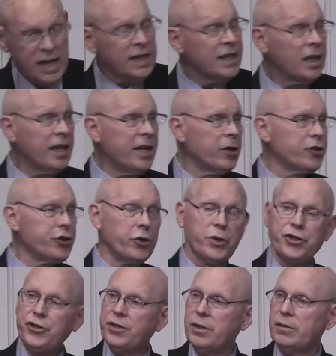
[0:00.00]
Now, later
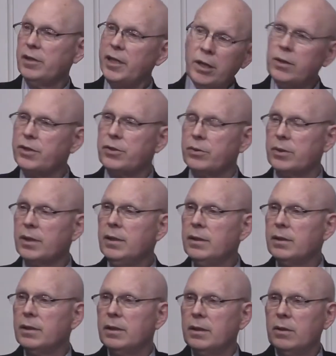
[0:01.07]
Jewish literature,
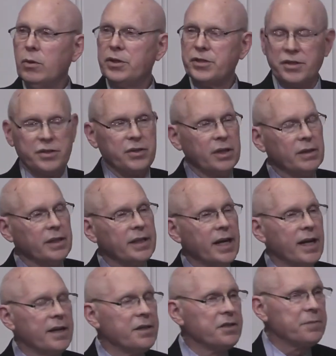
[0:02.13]
which is certainly
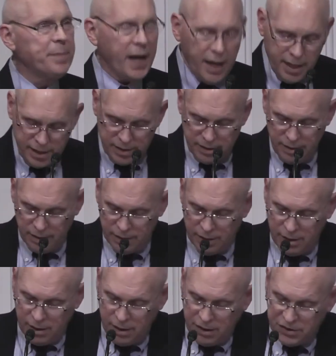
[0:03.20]
not inspired,
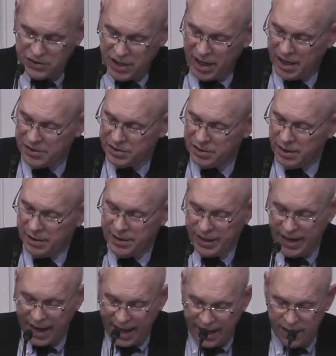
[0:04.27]
says
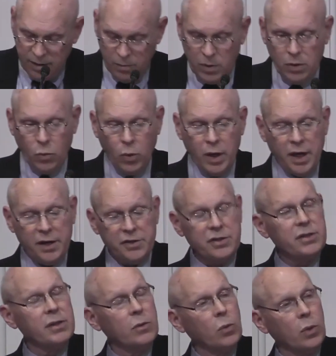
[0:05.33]
that Adam
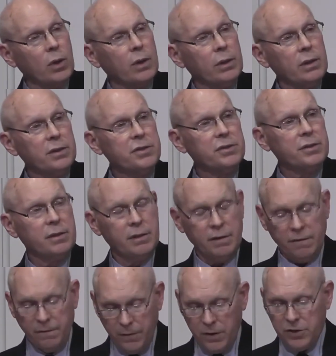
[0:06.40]
was the world's
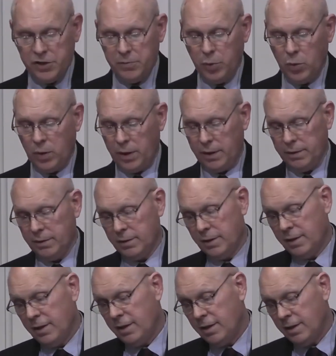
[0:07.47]
firstborn.
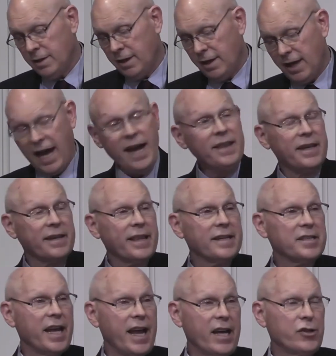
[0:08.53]
I think
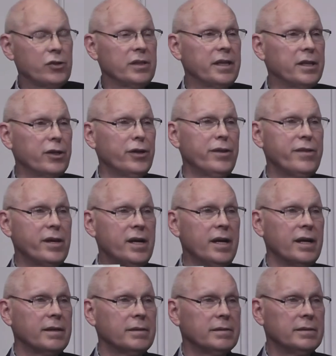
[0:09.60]
that's actually a good
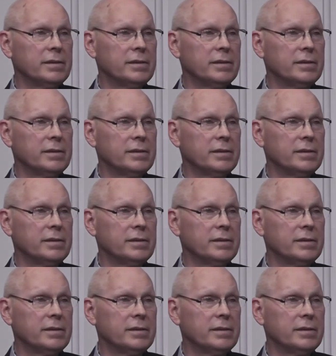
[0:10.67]
thought.